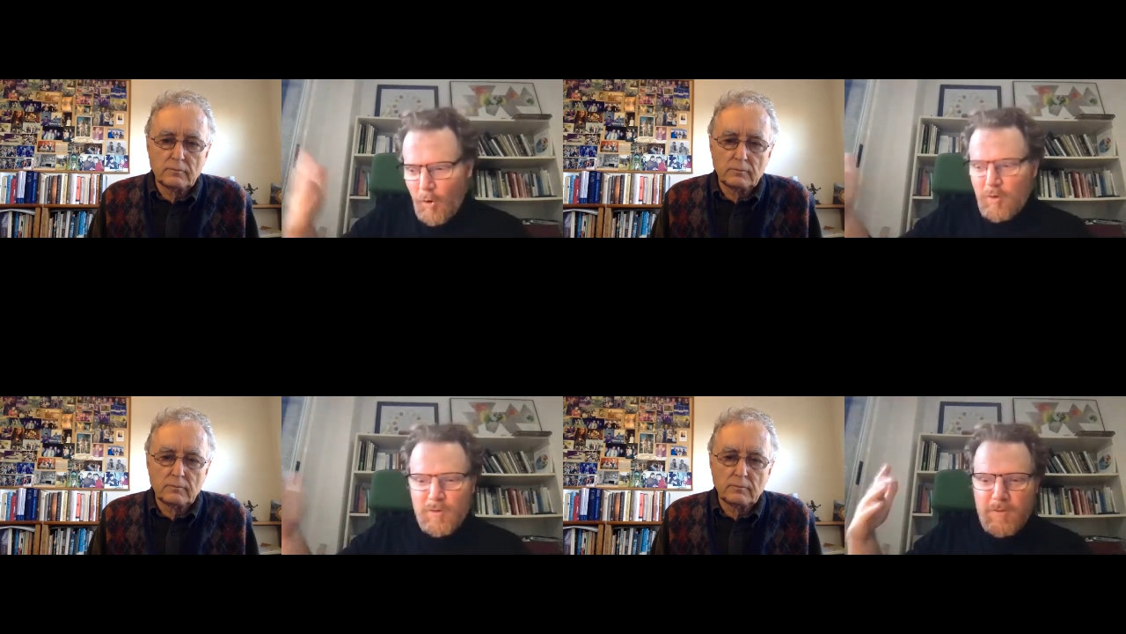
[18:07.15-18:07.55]

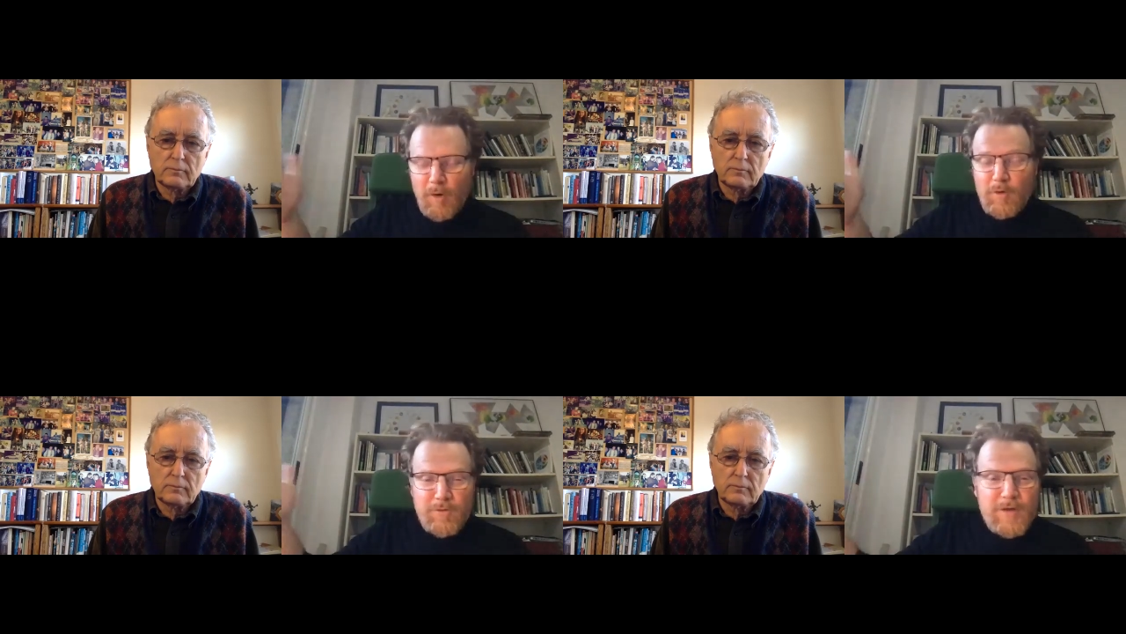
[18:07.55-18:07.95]
Speaker 1: all,
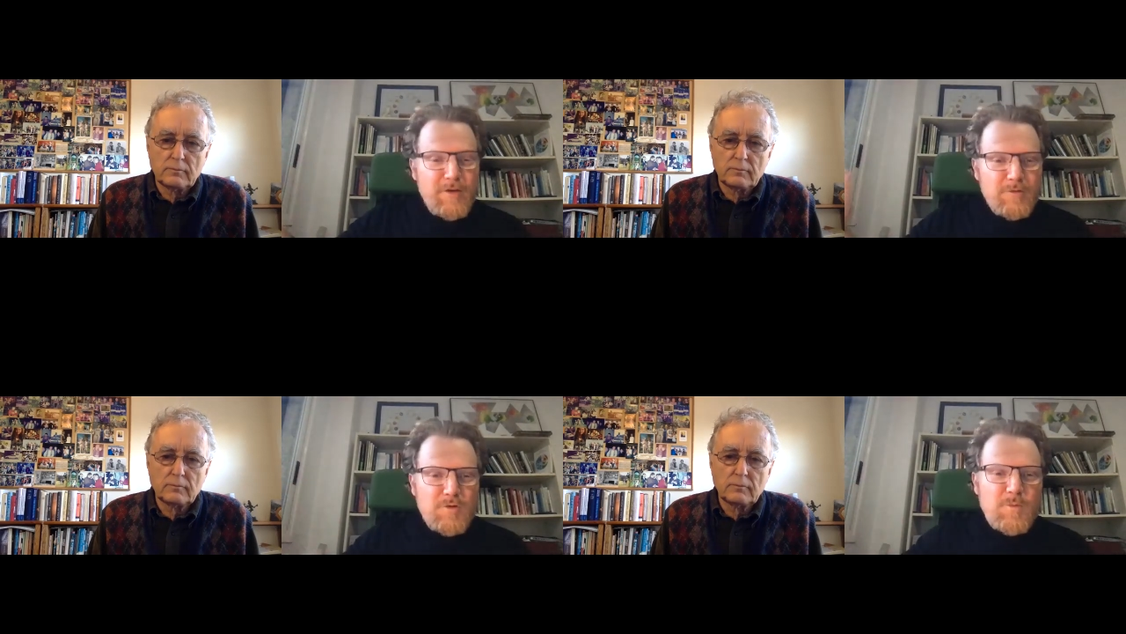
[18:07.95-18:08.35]
all
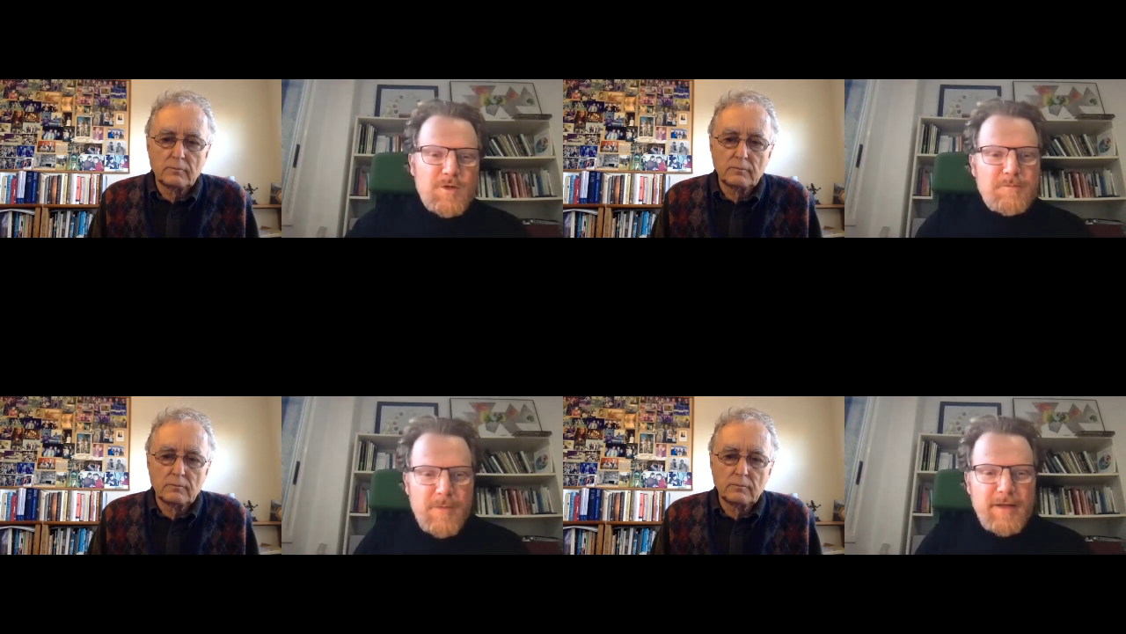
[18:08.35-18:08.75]
three of you
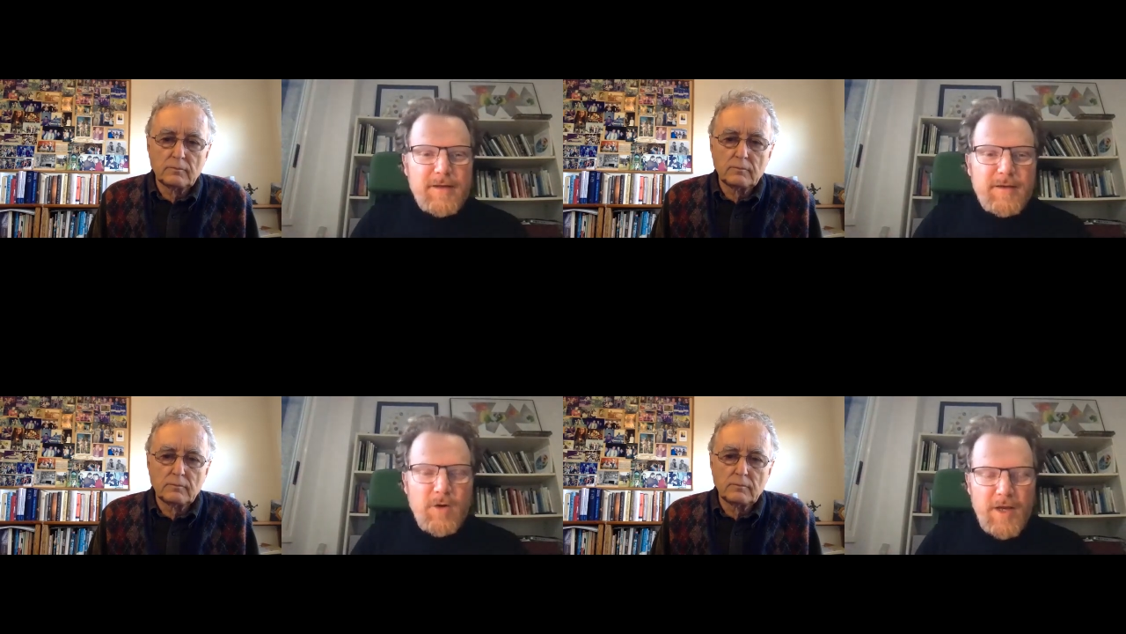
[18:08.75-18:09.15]
were
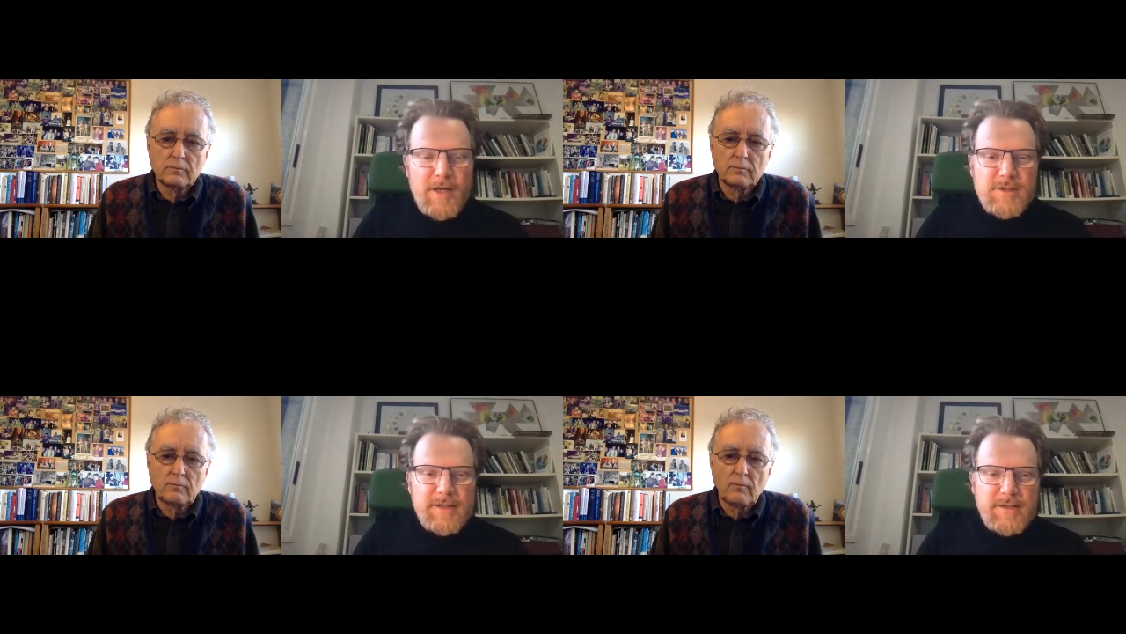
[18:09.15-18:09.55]

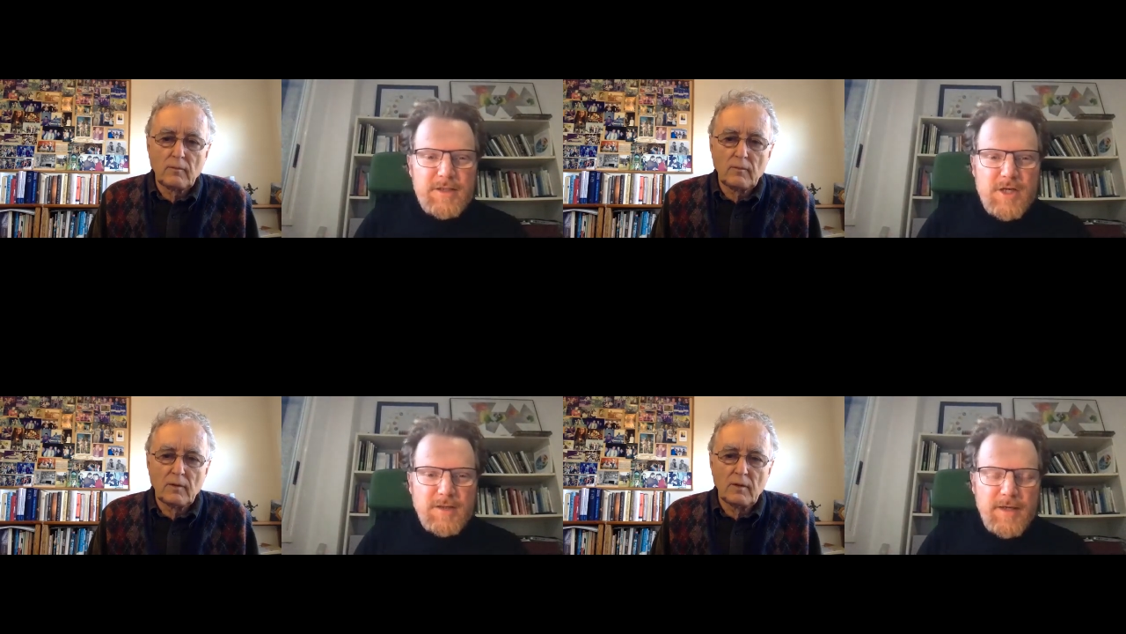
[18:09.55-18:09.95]
occasionally
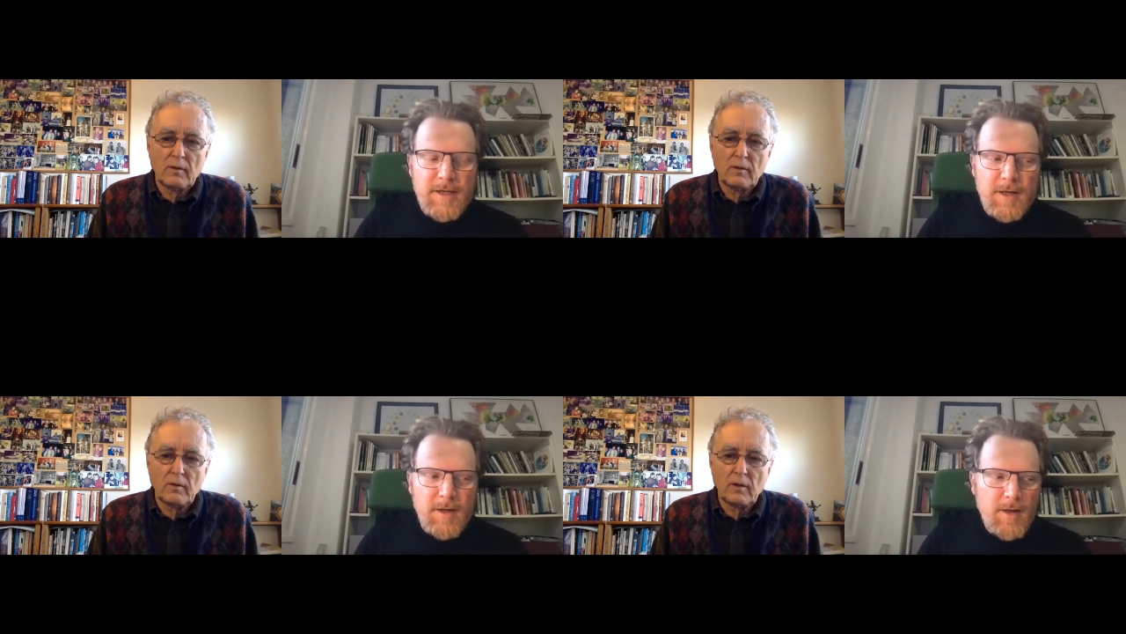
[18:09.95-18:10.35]
teaching
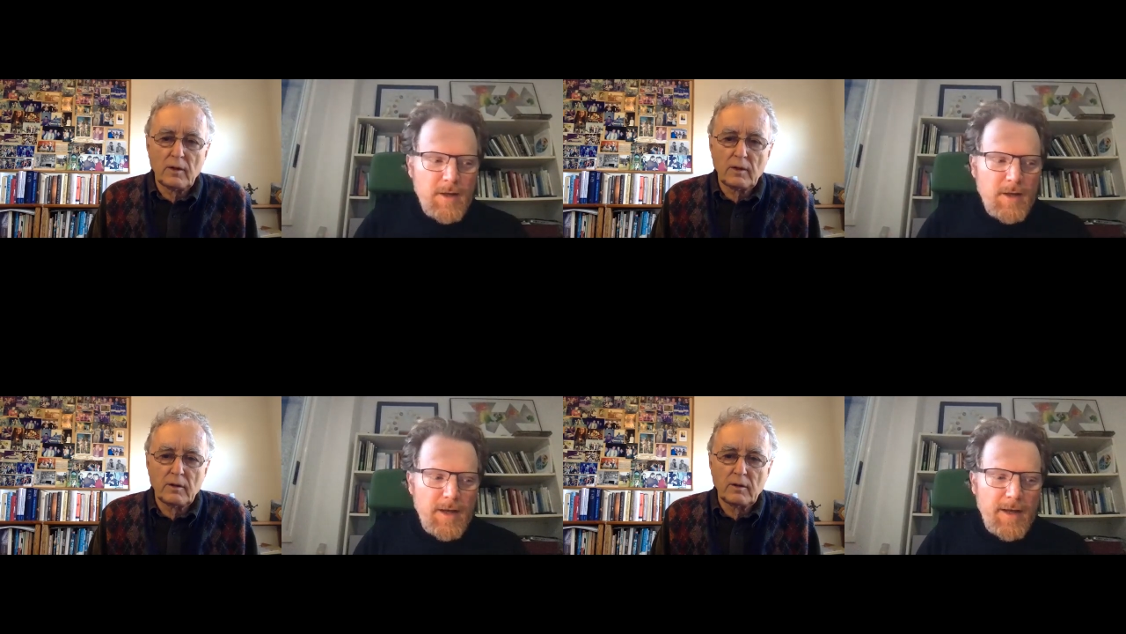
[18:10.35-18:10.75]
there,
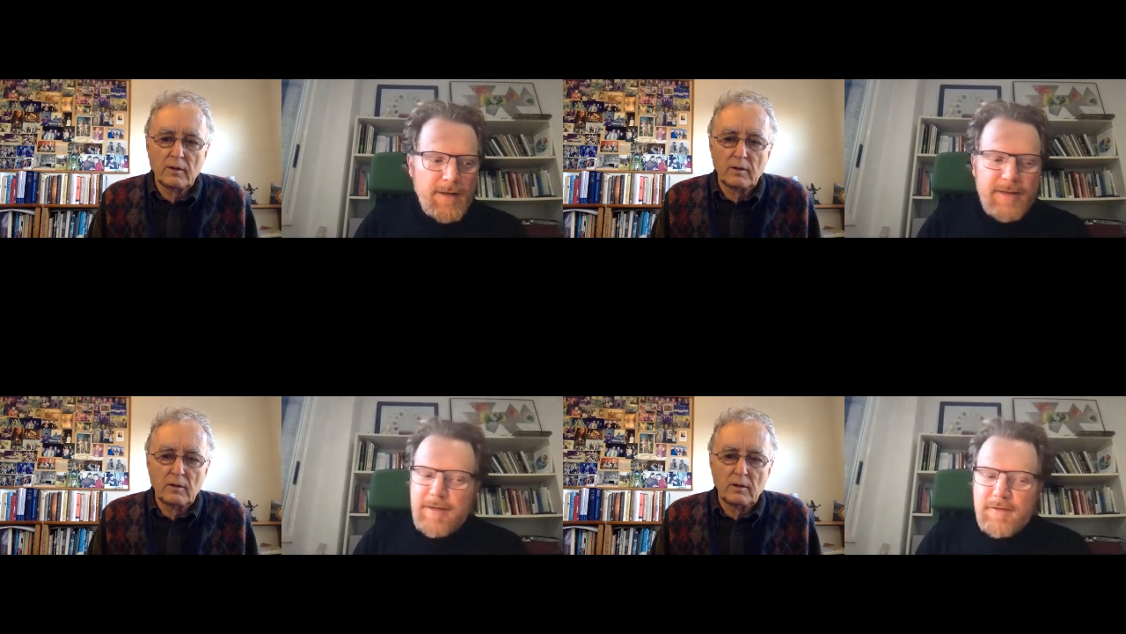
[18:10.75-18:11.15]

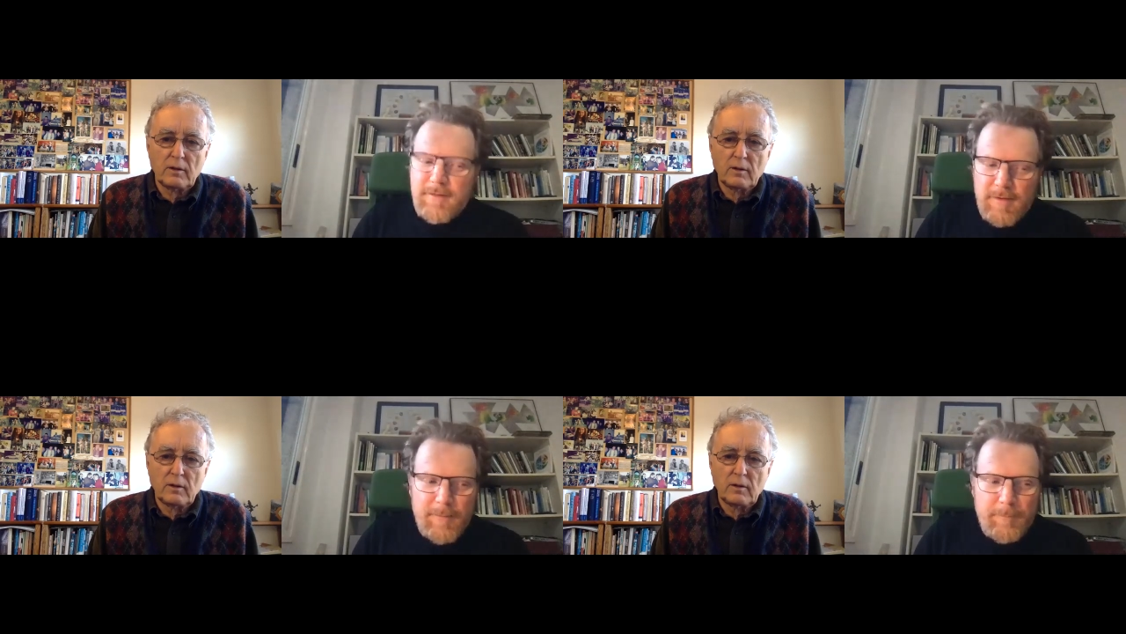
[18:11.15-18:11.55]
and
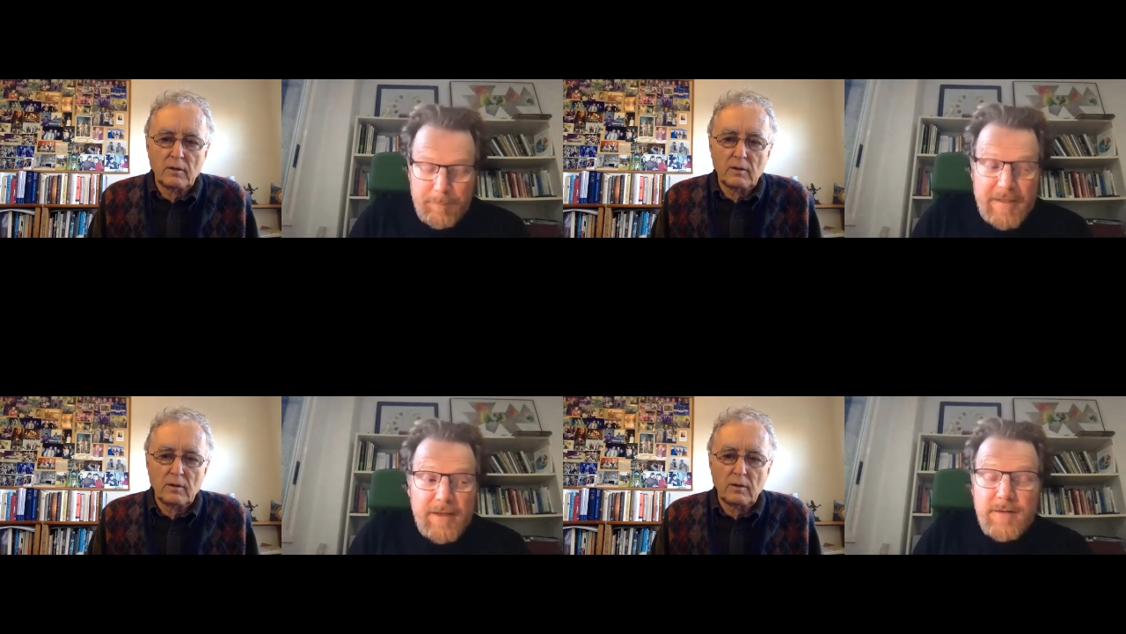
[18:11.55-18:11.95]
then
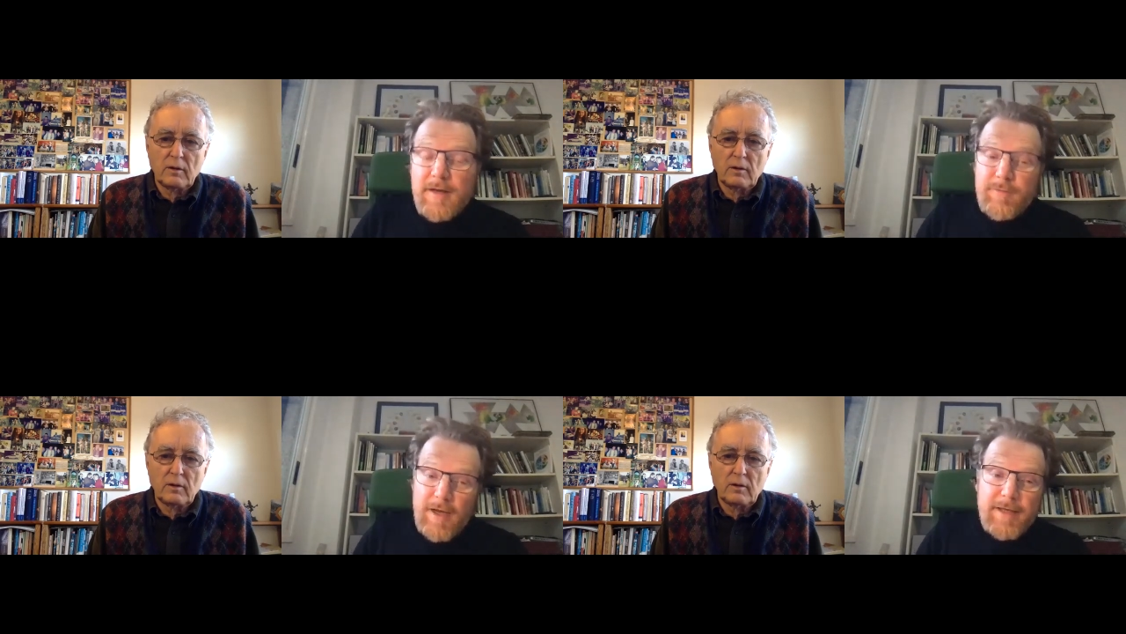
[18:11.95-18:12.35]
being there for